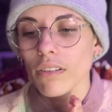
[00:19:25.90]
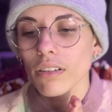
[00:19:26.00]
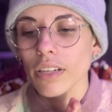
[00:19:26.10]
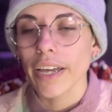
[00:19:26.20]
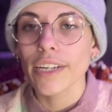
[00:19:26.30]

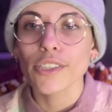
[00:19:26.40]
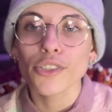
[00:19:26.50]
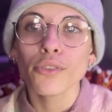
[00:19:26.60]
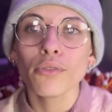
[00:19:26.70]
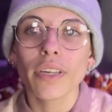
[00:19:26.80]
like
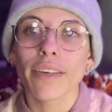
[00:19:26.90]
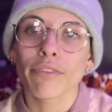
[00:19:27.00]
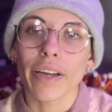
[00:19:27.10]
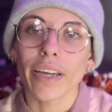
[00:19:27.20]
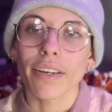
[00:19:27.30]
to give
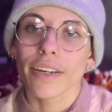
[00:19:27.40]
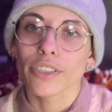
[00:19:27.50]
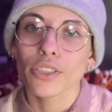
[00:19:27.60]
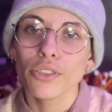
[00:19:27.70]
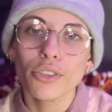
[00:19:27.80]

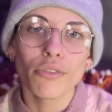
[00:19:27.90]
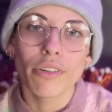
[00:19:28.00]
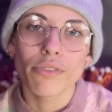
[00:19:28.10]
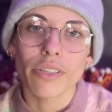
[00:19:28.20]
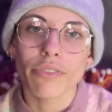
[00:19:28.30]
recognition to
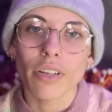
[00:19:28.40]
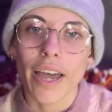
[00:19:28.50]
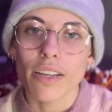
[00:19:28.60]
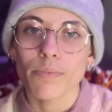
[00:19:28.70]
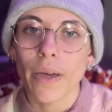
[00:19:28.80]
those different
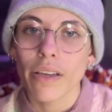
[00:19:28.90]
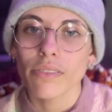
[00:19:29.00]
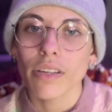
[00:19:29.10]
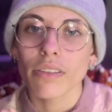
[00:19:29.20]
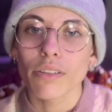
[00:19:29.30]

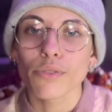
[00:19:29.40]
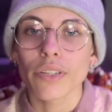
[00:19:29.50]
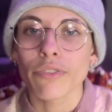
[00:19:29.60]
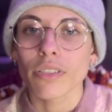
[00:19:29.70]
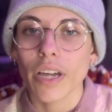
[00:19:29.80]
aspects and those
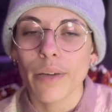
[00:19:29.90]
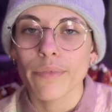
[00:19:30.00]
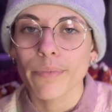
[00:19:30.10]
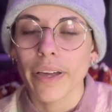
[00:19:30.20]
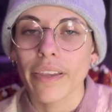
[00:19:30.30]
different times
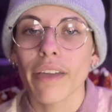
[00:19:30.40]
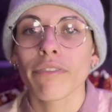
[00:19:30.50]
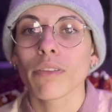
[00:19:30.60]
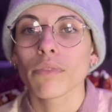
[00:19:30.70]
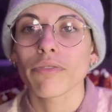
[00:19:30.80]
in my life
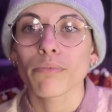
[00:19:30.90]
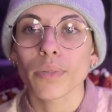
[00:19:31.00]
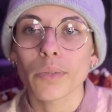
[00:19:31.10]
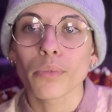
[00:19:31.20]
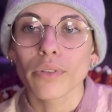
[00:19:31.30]
and the different
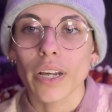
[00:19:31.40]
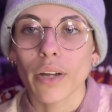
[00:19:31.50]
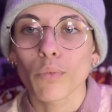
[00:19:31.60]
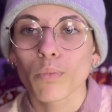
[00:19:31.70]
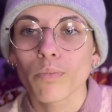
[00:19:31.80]
people that I
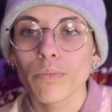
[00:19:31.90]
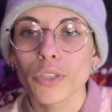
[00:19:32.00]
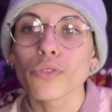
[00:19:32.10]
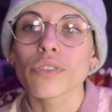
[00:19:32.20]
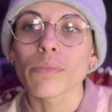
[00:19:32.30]

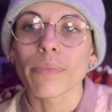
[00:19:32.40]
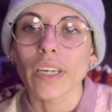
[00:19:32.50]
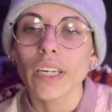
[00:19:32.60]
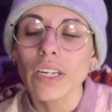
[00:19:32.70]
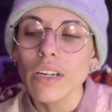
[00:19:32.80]
used to
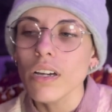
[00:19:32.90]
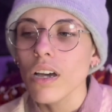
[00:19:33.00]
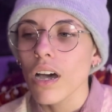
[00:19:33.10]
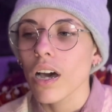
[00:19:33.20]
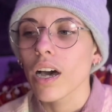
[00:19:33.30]
be,
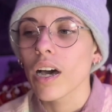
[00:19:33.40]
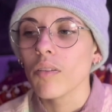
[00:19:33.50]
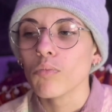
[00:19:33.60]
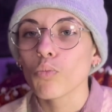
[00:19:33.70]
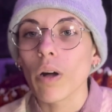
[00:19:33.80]

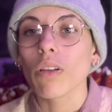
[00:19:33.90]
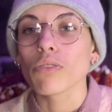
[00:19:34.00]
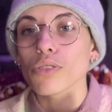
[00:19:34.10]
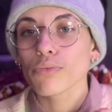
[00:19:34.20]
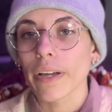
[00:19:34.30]
while
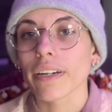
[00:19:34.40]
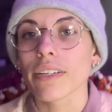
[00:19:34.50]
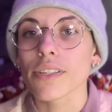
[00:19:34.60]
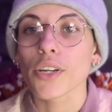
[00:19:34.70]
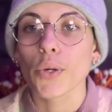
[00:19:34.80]
also
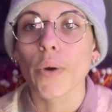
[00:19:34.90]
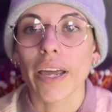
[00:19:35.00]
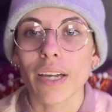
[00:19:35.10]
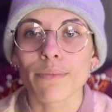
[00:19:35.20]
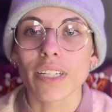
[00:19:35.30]
recognizing who I
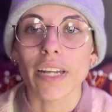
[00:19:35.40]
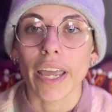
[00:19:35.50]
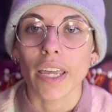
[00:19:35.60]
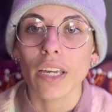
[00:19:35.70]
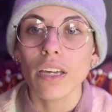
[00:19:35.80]
am
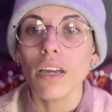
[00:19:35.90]
today.